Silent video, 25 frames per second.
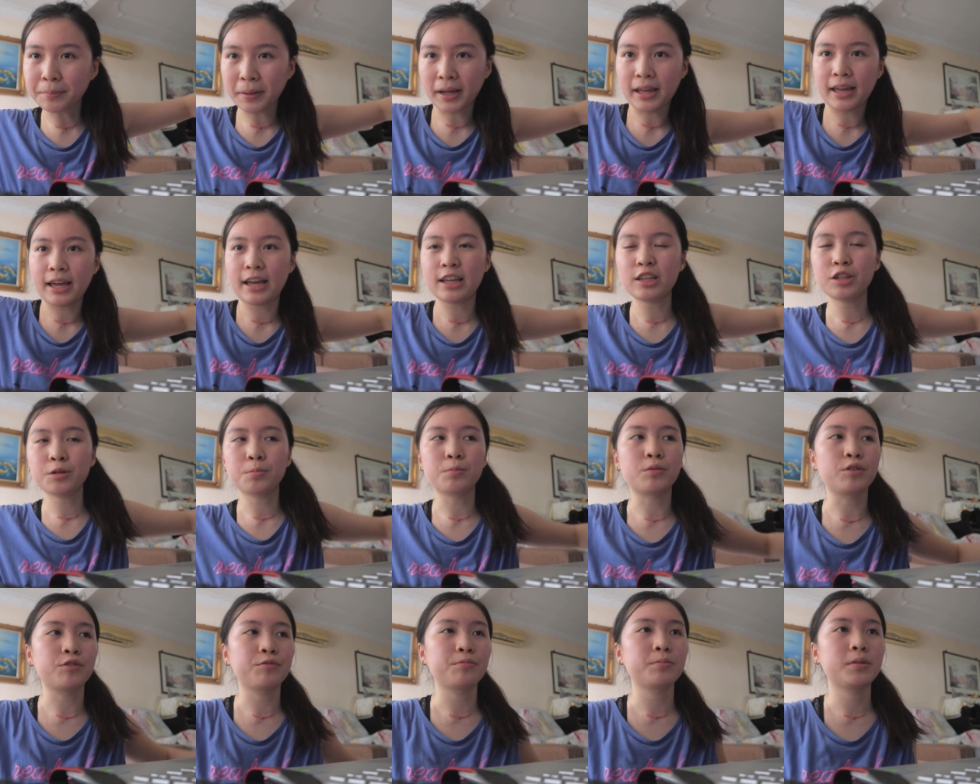my hands
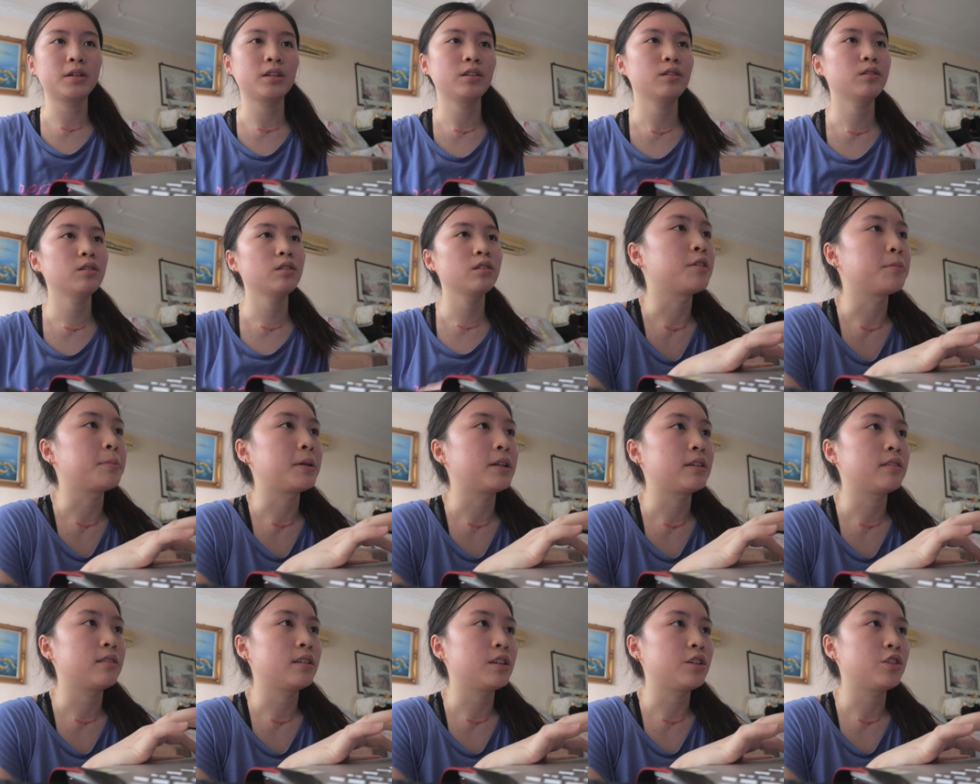movement for
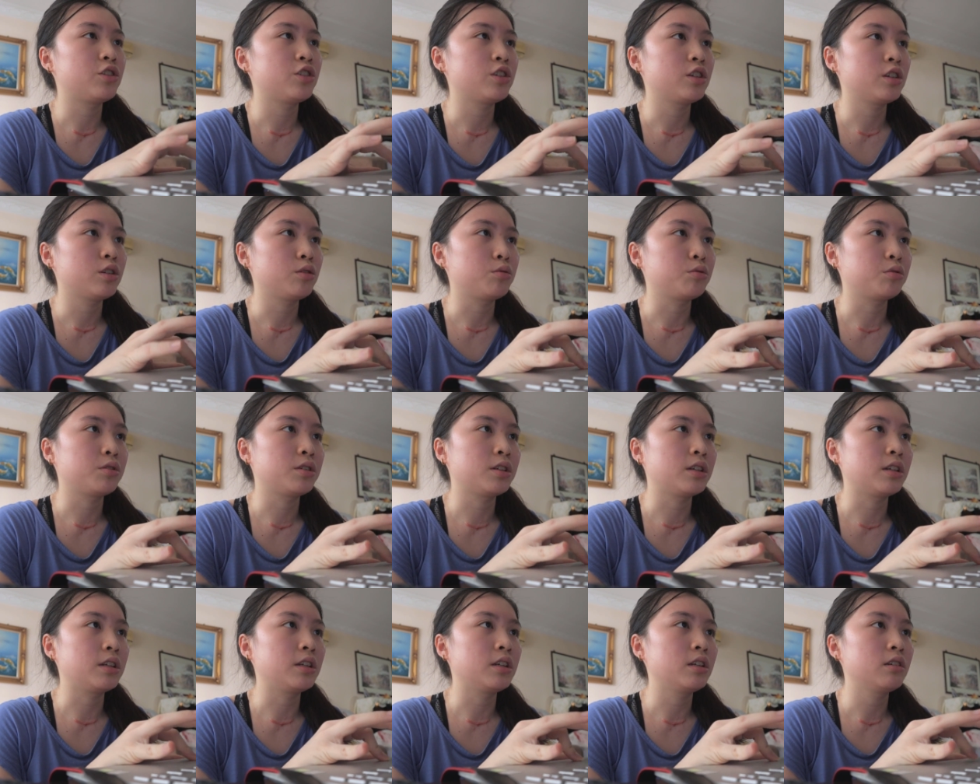my teacher to
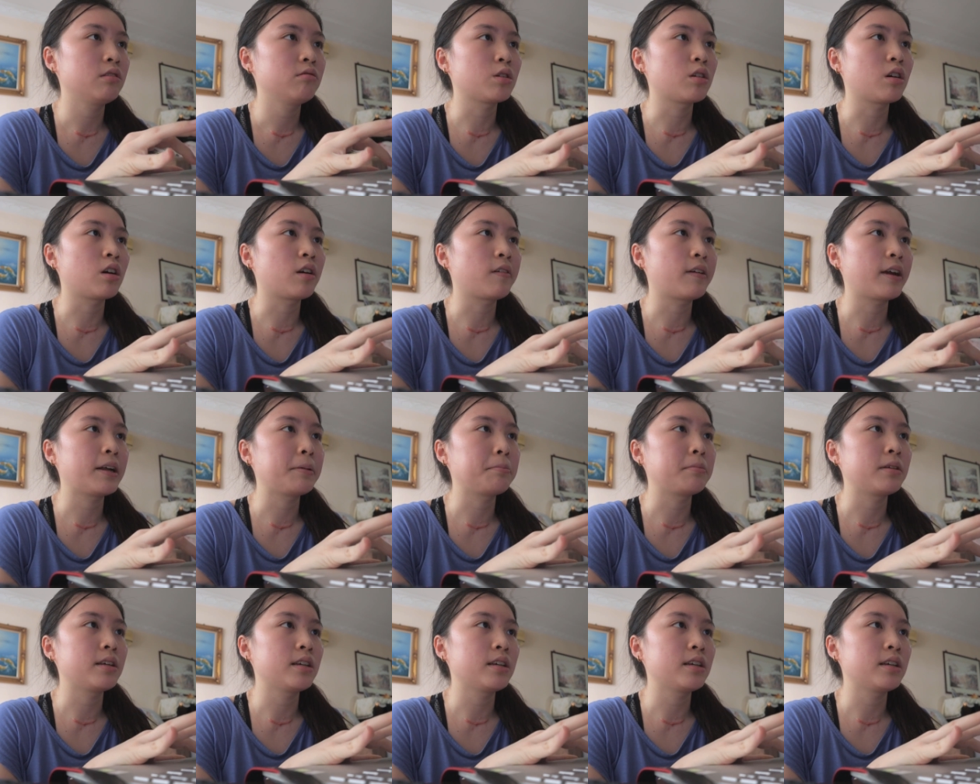see, to correct